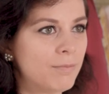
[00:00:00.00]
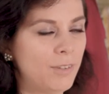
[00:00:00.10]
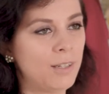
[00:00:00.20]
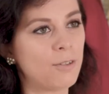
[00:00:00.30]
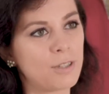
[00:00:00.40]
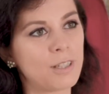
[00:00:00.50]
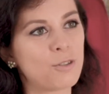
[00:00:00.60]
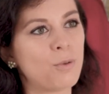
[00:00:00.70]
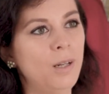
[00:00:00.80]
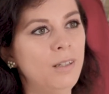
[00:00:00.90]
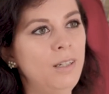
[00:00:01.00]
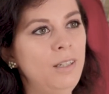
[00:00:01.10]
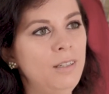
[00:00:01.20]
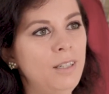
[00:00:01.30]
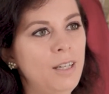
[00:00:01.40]
in your
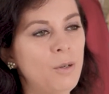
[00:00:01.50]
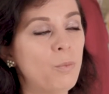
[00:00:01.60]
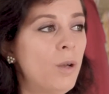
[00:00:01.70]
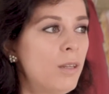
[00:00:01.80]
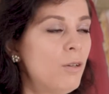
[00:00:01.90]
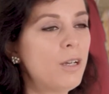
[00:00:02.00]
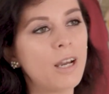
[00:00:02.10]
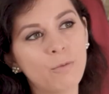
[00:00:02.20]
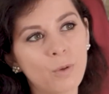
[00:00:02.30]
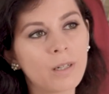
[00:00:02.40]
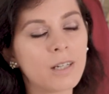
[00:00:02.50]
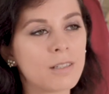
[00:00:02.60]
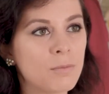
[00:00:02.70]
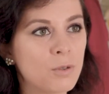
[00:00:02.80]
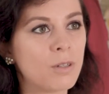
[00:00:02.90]
sexuality, whether you have
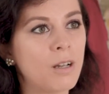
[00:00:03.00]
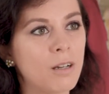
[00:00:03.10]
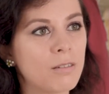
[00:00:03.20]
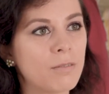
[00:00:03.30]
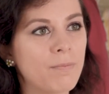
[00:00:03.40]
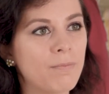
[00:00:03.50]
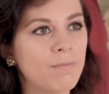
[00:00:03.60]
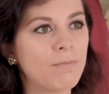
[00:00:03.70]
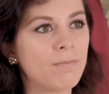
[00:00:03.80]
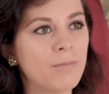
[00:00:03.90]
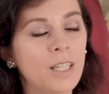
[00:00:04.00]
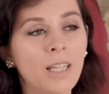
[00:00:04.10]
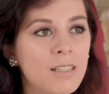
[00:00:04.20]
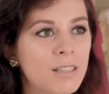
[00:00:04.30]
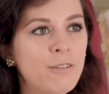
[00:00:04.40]
orgasms or not.
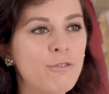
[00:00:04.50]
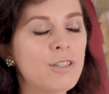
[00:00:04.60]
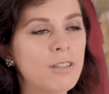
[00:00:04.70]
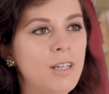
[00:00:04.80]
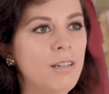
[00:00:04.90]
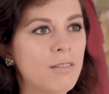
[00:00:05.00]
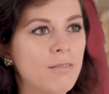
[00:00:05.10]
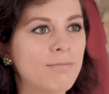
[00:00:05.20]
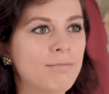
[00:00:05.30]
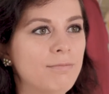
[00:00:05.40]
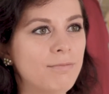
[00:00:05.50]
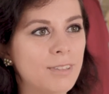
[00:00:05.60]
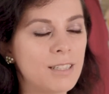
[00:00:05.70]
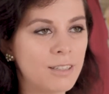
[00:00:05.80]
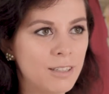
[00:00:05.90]
And that's a different state.
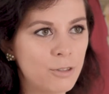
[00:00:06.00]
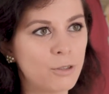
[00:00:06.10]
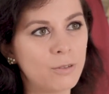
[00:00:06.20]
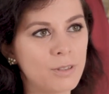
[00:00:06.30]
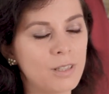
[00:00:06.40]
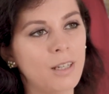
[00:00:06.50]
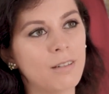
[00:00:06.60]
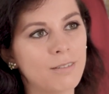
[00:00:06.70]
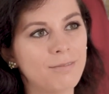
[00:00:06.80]
That's an eternal state.